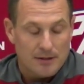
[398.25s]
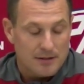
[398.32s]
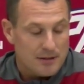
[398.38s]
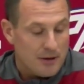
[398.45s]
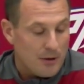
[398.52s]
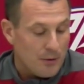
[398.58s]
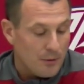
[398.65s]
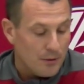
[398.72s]

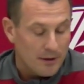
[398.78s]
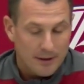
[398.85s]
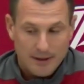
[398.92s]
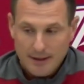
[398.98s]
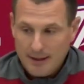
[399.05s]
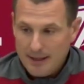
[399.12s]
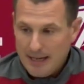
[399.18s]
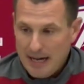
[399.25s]
So
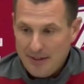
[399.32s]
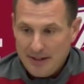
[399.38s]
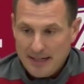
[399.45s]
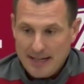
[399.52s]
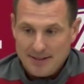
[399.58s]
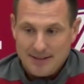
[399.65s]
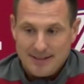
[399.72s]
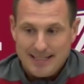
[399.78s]
I
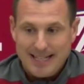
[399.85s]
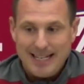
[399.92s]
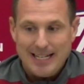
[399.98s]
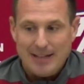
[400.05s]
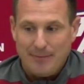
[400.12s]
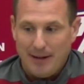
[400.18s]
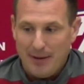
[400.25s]
think as a team,